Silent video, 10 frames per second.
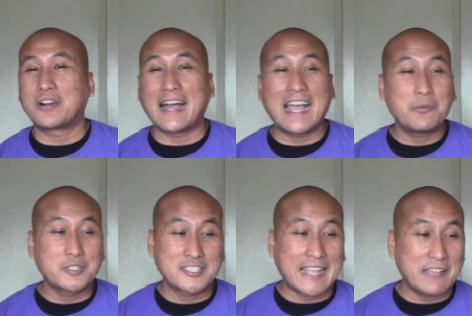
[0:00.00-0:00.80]
I
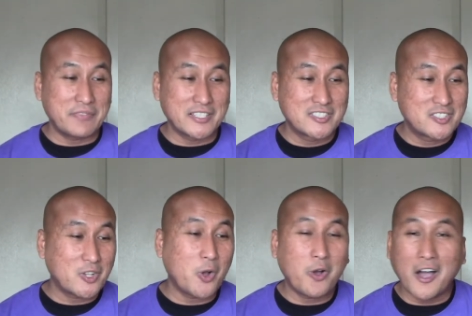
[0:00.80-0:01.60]
was laughing
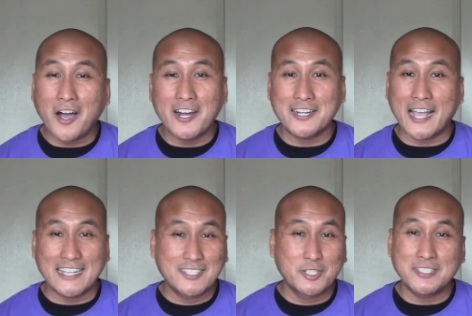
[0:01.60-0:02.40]
so hard I
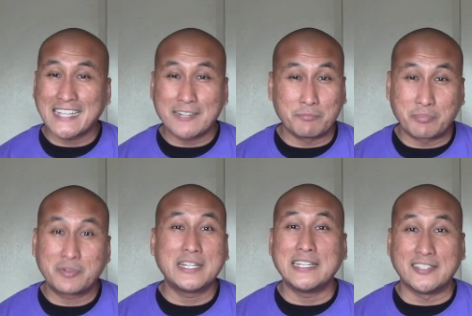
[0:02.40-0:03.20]
could not
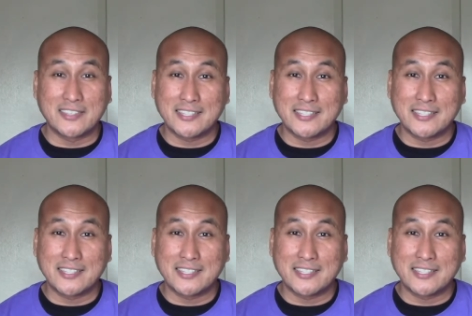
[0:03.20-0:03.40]
breathe.